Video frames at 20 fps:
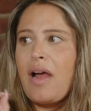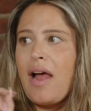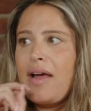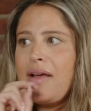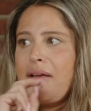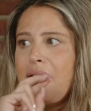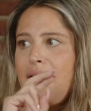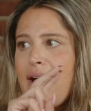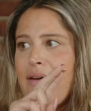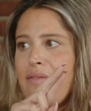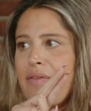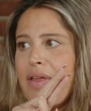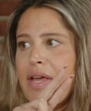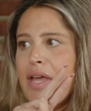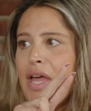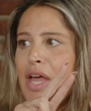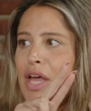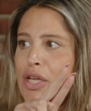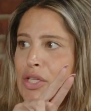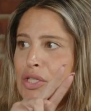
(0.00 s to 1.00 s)
I have
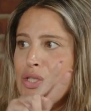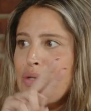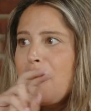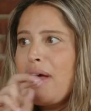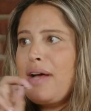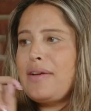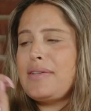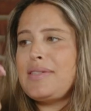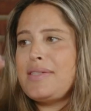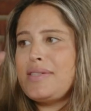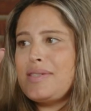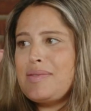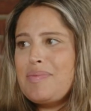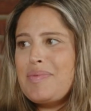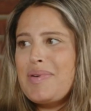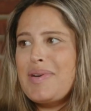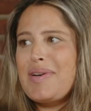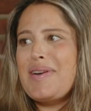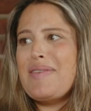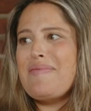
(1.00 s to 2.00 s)
like two houses
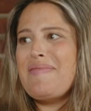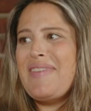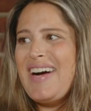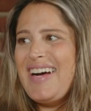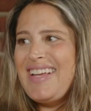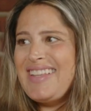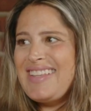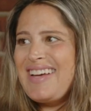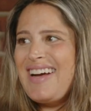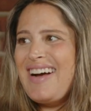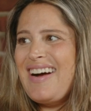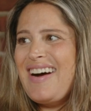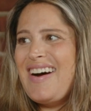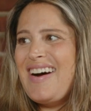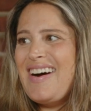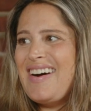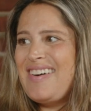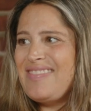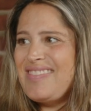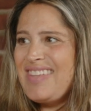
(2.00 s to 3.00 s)
per month,
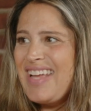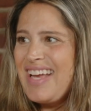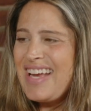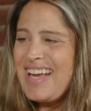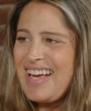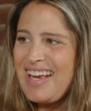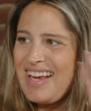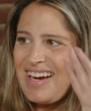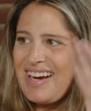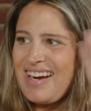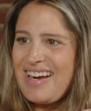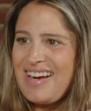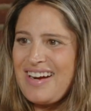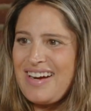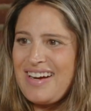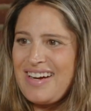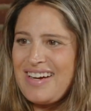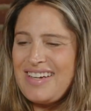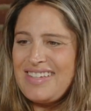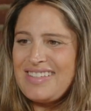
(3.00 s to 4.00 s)
like in
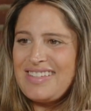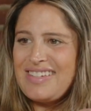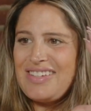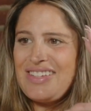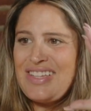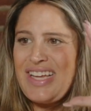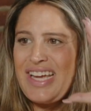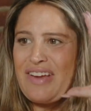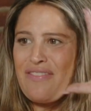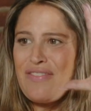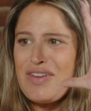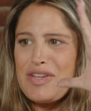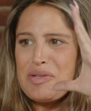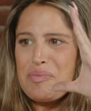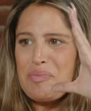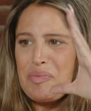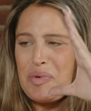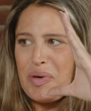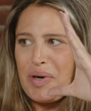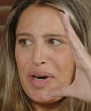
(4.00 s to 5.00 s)
a little like
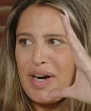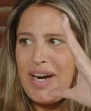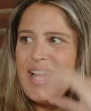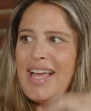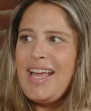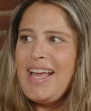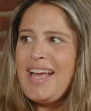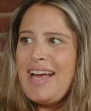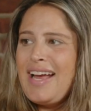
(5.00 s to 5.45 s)
vision board, and